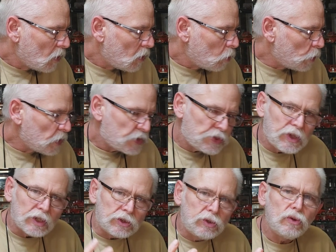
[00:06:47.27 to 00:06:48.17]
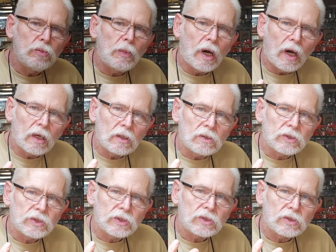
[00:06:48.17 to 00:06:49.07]
with the 2
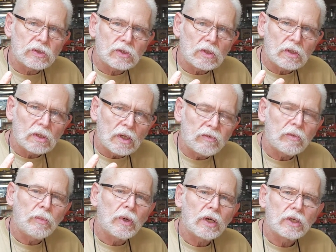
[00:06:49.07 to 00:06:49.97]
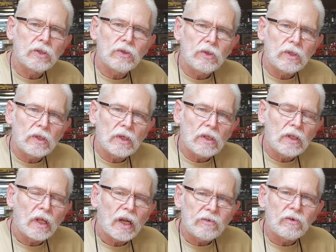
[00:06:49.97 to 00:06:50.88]
models of the Barracuda
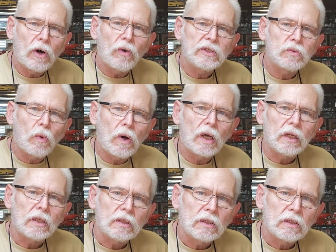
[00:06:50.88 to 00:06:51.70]
that I've always wanted.